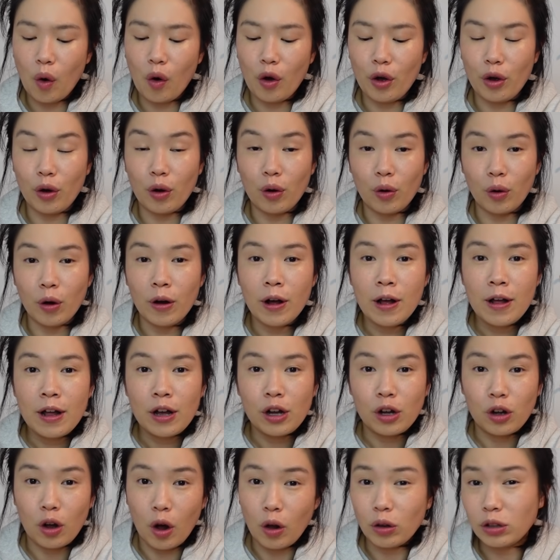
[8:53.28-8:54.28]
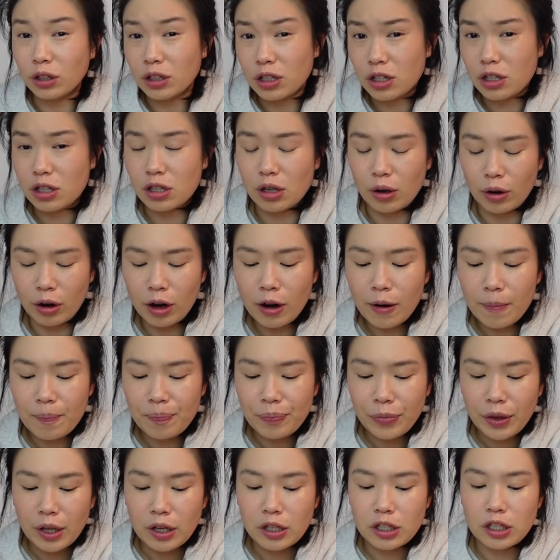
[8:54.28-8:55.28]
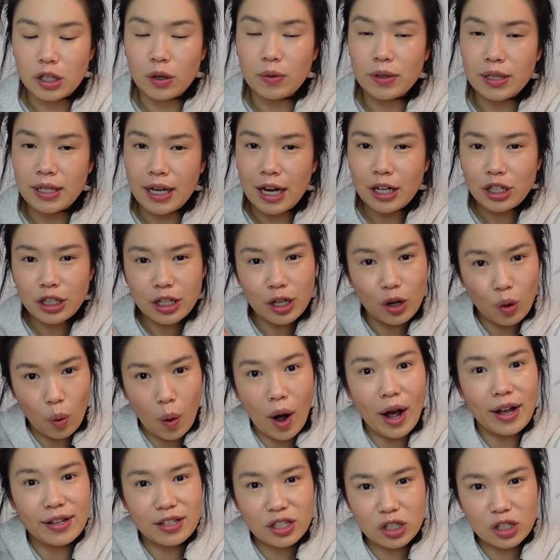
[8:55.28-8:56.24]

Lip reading: oil, golden syrup. So it's actually quite